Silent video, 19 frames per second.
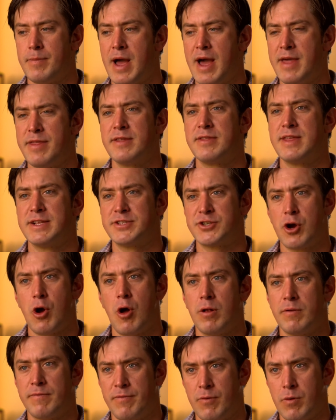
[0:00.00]
I think that's
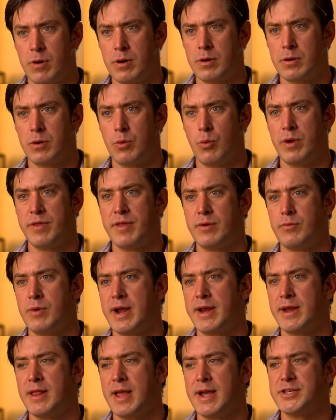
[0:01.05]
called for within
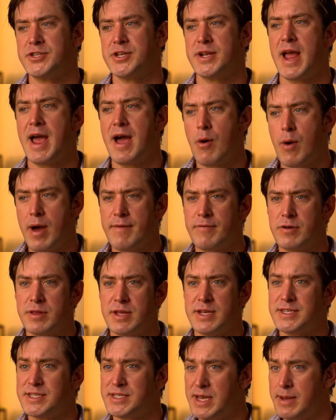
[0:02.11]
regulation. However, the
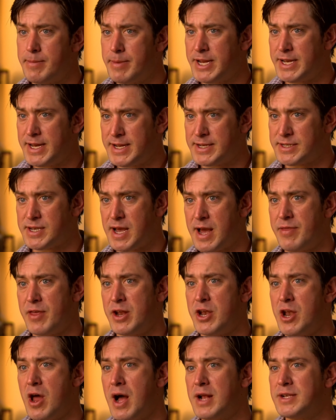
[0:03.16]
CBD side, the
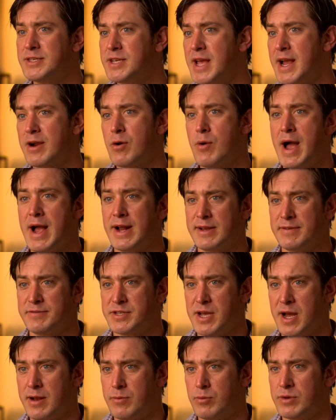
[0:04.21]
non-psychoactive
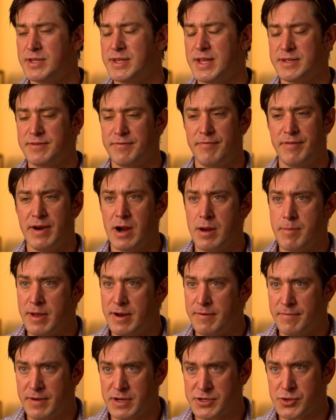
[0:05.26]
side, that's very
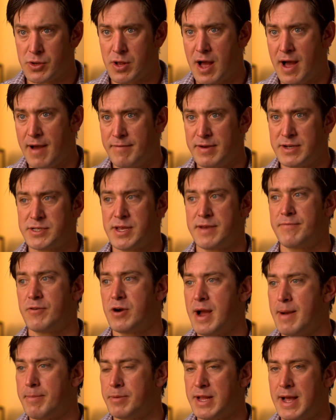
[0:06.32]
beneficial, obviously, for
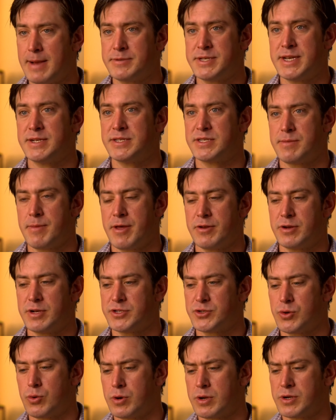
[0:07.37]
epilepsy and some other
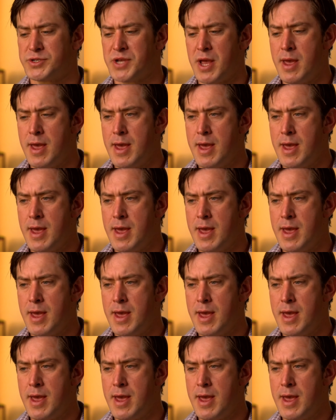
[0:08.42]
disorders.